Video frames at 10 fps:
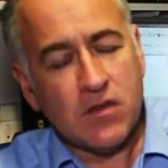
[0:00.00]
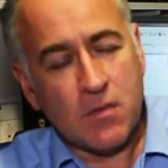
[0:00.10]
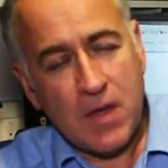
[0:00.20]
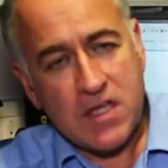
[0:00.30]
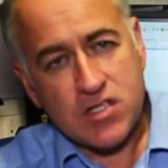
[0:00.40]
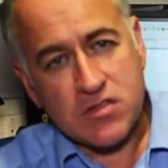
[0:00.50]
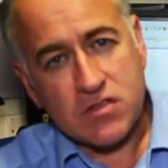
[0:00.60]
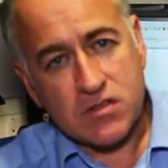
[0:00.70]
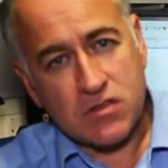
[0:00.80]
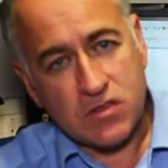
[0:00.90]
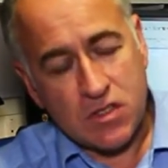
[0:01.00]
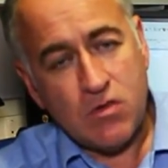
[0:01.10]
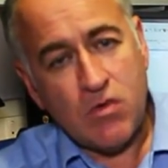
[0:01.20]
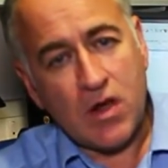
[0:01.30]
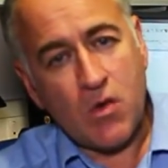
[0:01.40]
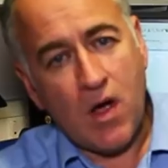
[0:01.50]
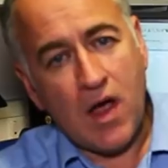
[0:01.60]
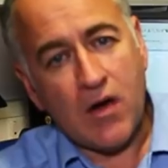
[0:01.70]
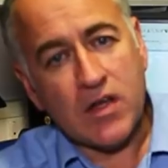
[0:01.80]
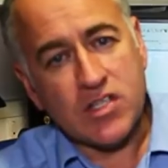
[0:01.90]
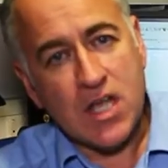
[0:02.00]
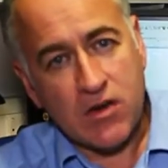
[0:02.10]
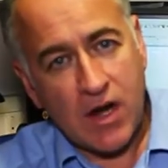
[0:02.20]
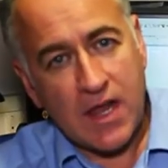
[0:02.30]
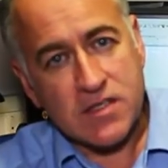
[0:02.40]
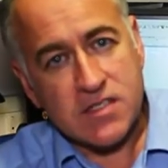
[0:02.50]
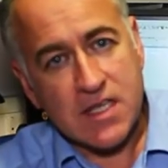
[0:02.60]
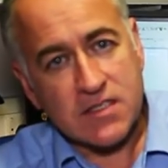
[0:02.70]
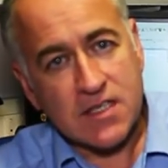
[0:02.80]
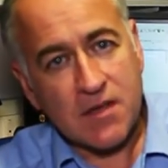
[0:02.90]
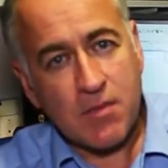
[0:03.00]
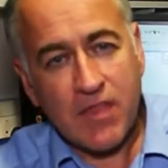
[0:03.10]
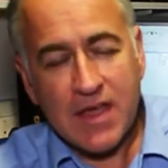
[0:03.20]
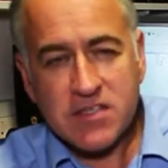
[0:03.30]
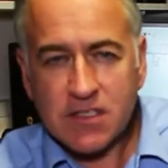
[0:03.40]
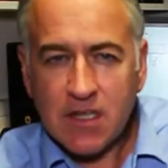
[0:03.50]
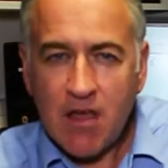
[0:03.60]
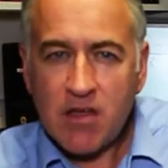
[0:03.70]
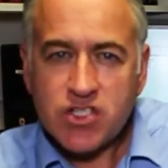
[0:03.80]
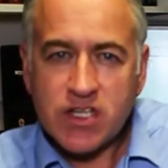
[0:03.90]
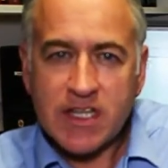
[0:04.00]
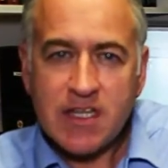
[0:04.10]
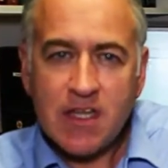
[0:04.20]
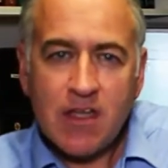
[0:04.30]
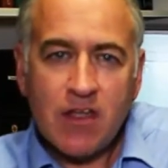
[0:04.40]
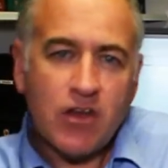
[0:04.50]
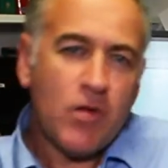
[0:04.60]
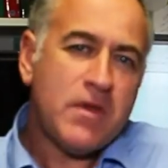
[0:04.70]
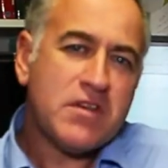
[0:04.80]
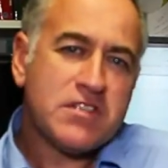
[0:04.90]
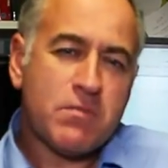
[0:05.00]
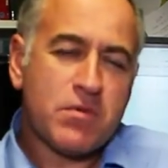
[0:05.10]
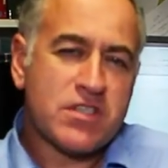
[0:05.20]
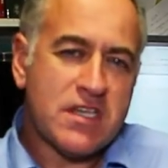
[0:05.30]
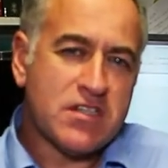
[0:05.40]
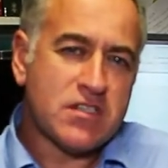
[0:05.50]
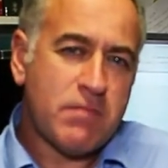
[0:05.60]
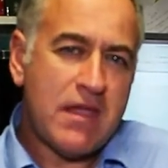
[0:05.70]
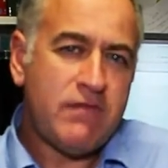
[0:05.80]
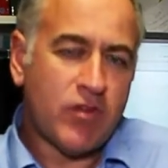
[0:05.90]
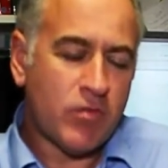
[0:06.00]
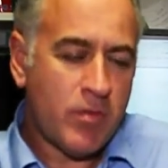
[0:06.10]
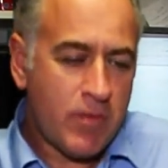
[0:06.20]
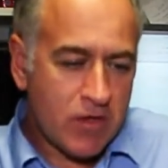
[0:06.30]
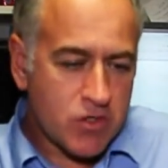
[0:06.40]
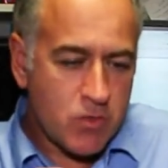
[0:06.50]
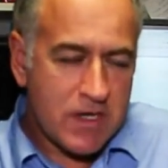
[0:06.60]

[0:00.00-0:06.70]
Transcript: The patients do require a general anaesthetic, but that's largely not because the procedure is painful, but because